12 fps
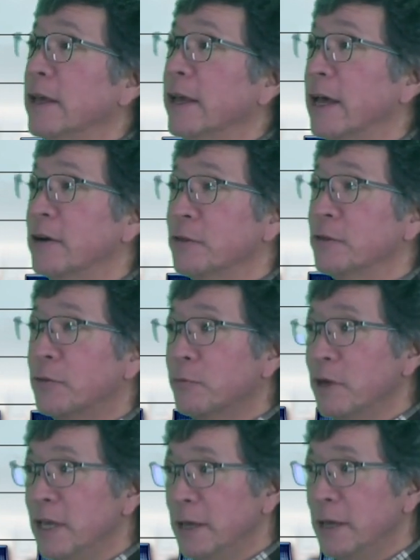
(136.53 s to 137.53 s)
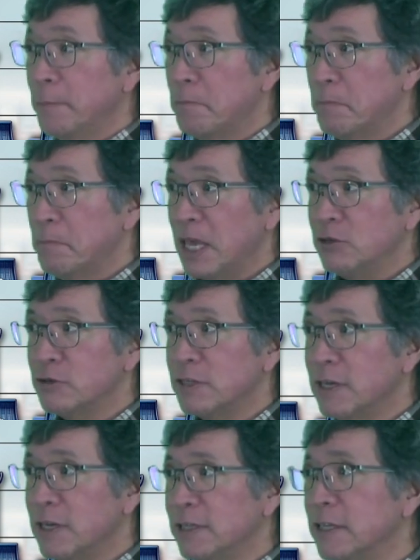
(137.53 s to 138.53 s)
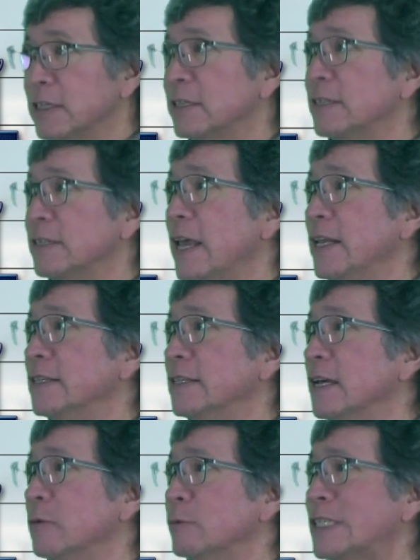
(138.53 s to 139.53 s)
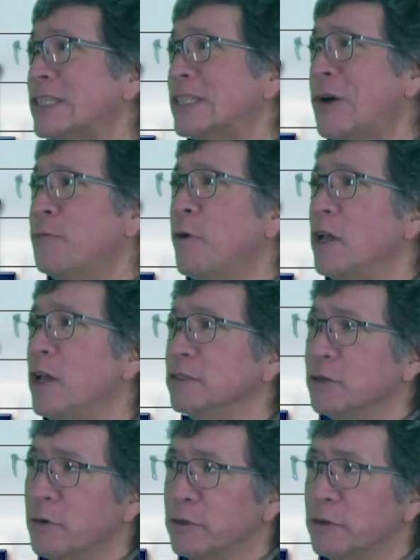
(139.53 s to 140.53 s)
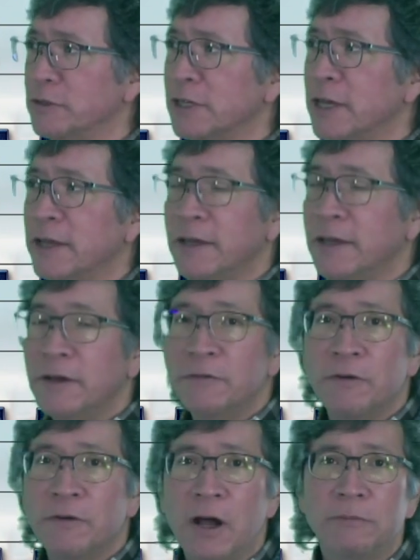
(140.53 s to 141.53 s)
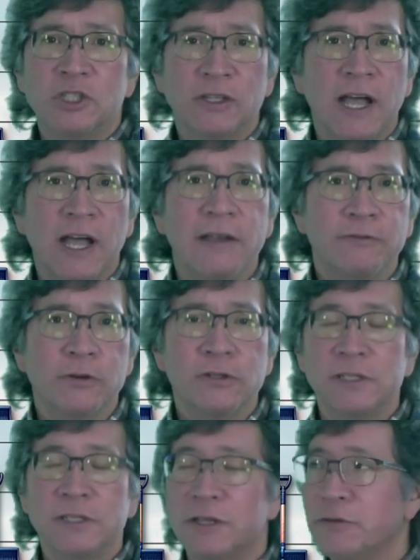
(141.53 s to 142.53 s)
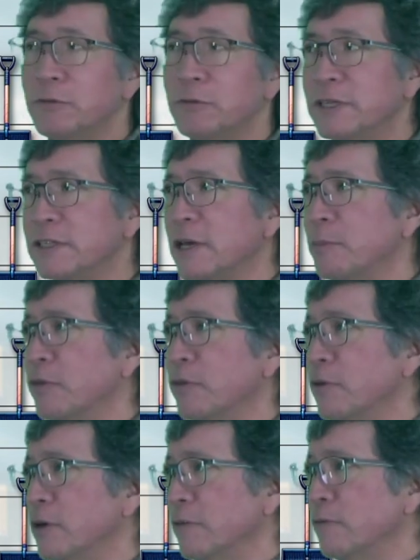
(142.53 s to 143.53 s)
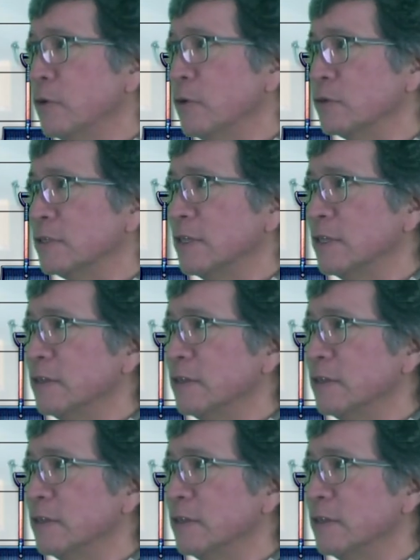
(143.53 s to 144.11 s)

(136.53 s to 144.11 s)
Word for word: I got our three major cities in the state uh, with snowfall totals from July 1st through December 31st.